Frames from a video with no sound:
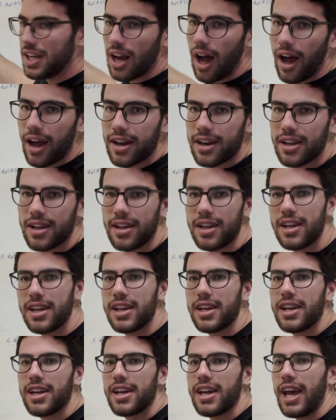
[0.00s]
naught.
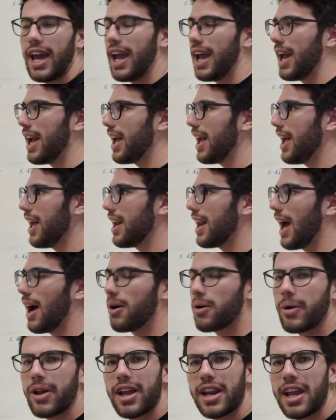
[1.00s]
And how
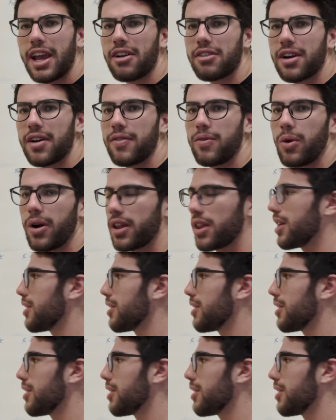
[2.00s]
are we going to get rid of one of